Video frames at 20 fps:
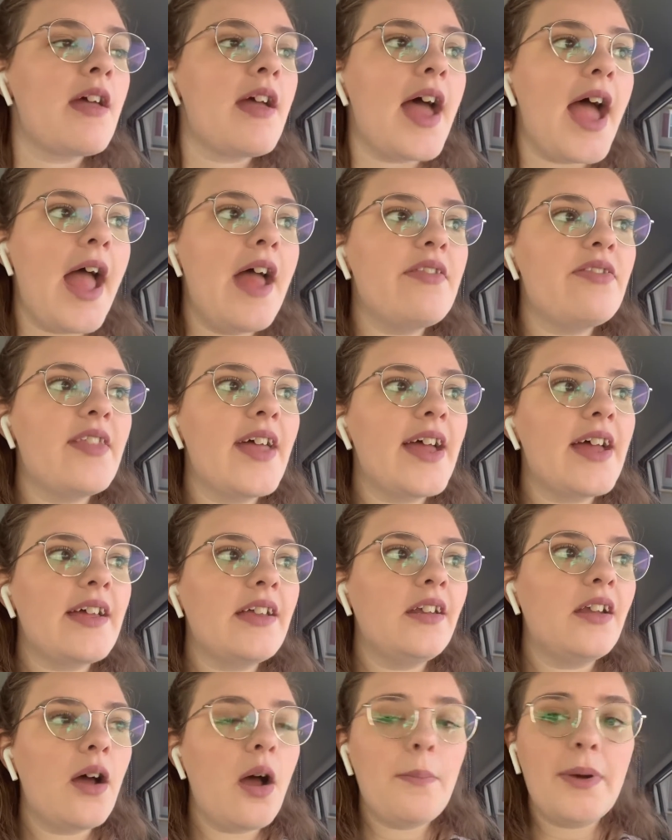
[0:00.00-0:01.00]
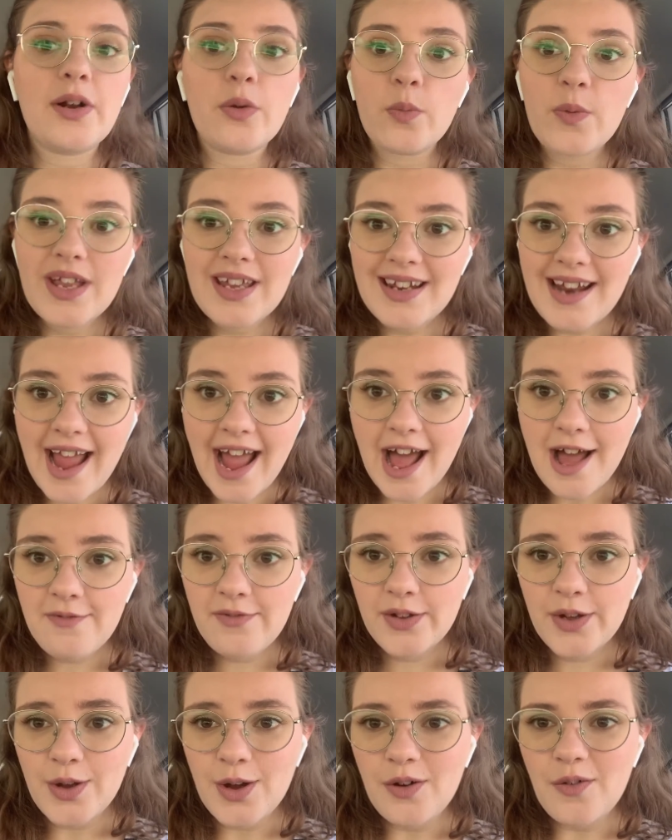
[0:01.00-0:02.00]
And then about a week and a half
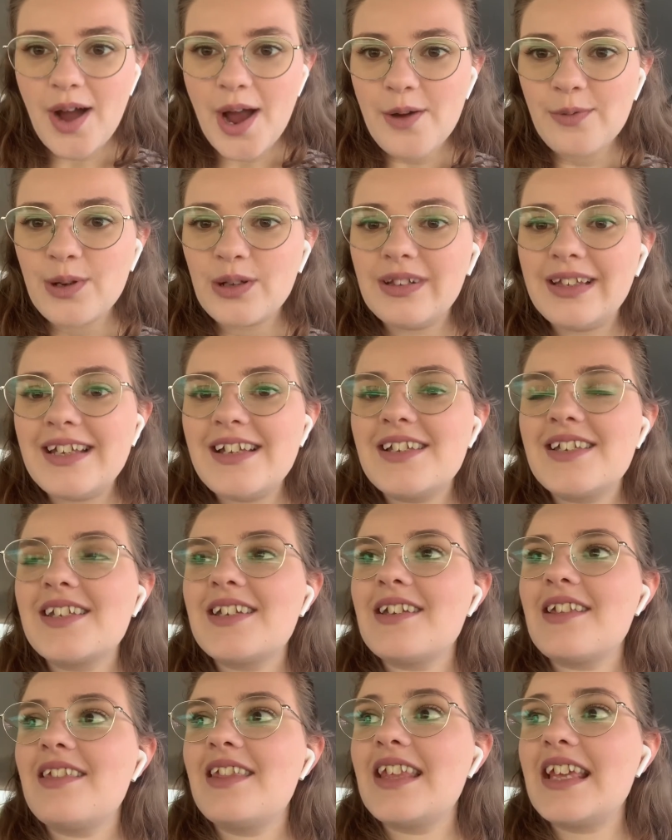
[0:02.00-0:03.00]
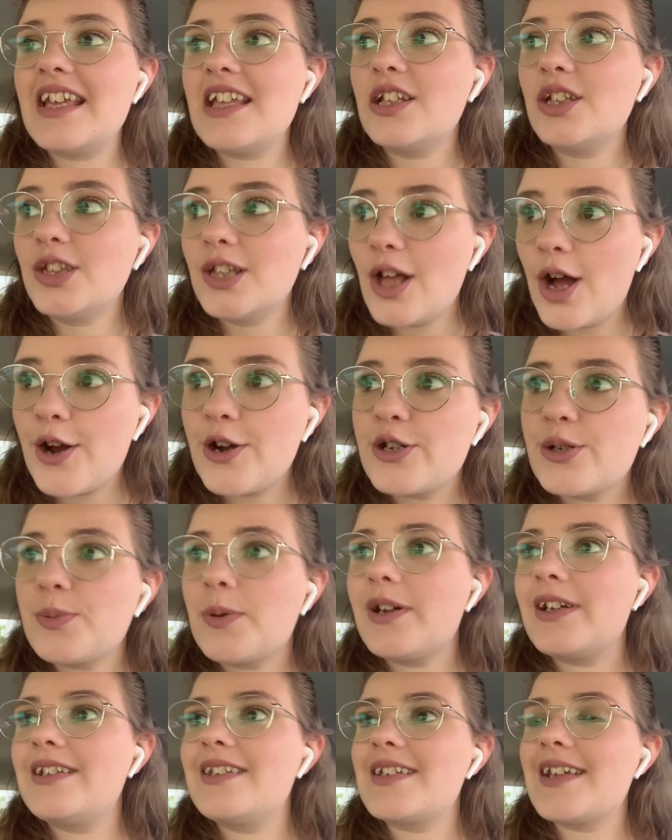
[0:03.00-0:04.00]
ago, I released the large
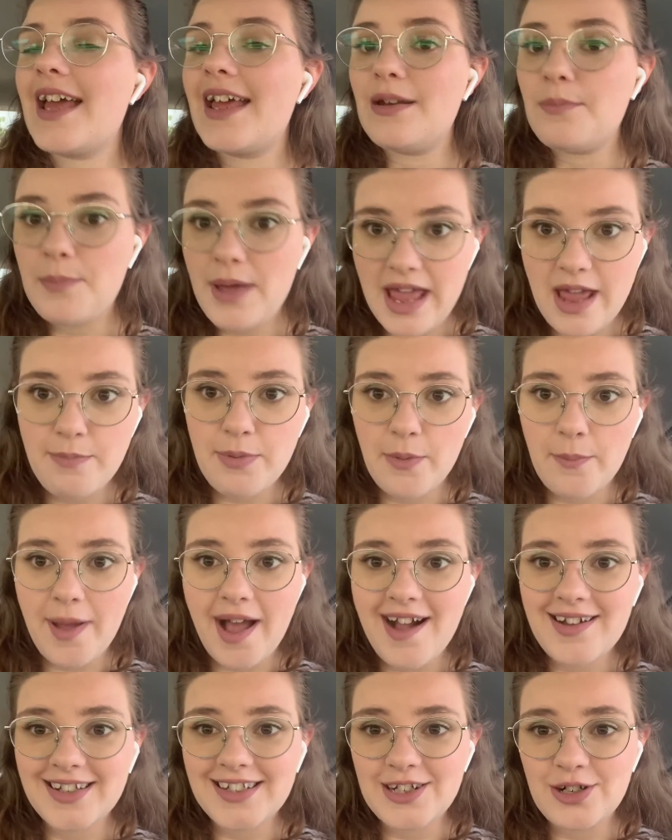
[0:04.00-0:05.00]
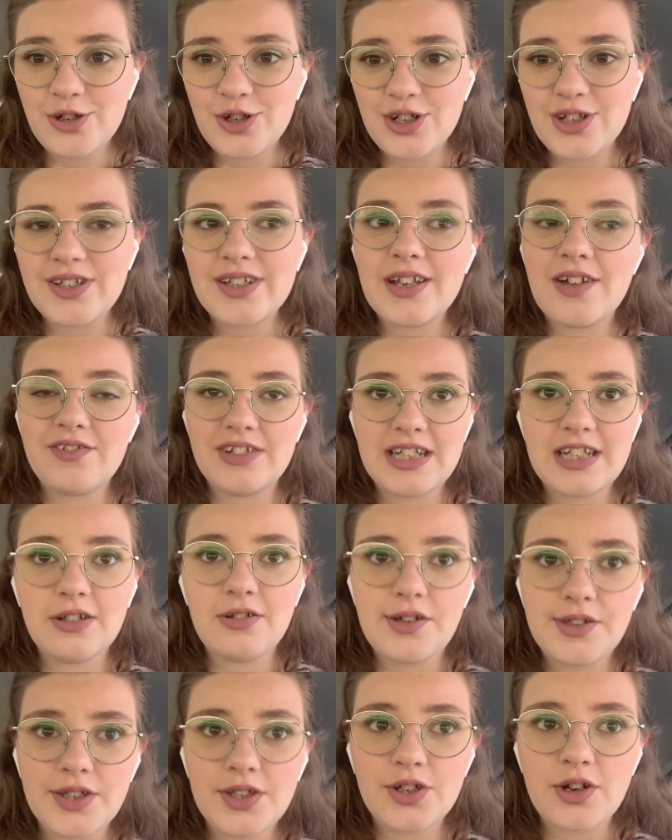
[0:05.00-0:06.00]
print and paperback editions of
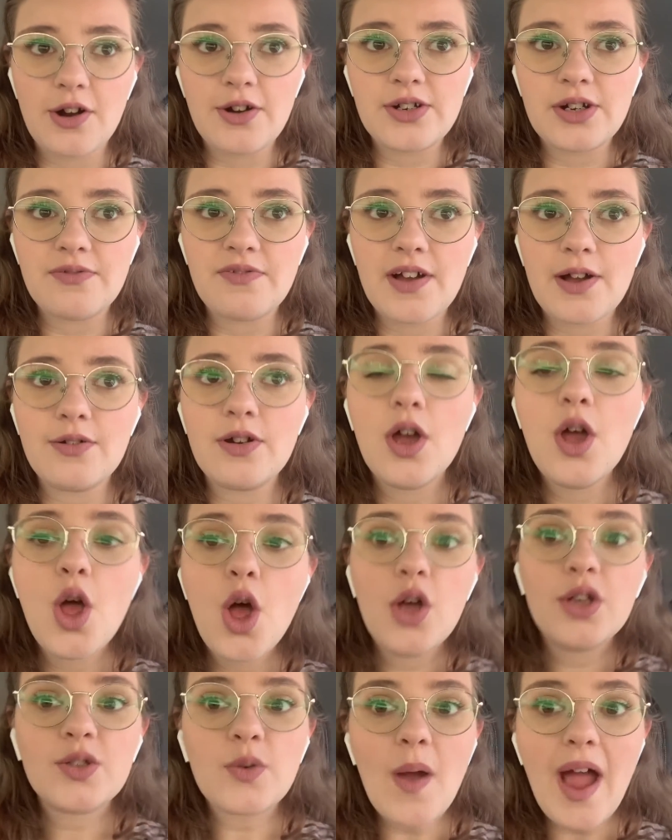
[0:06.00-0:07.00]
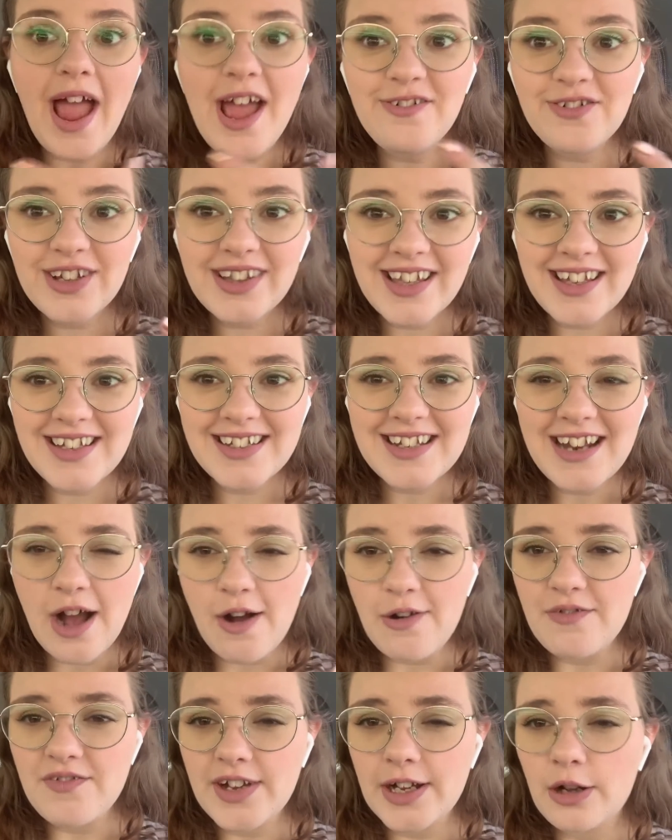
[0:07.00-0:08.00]
Until All the Stars Are Found. So everything is
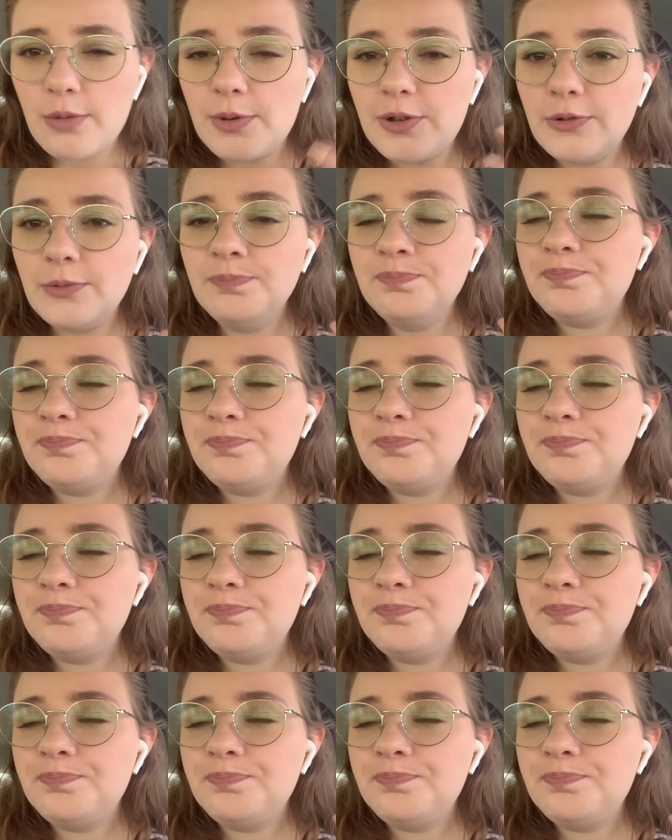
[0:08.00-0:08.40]
now available.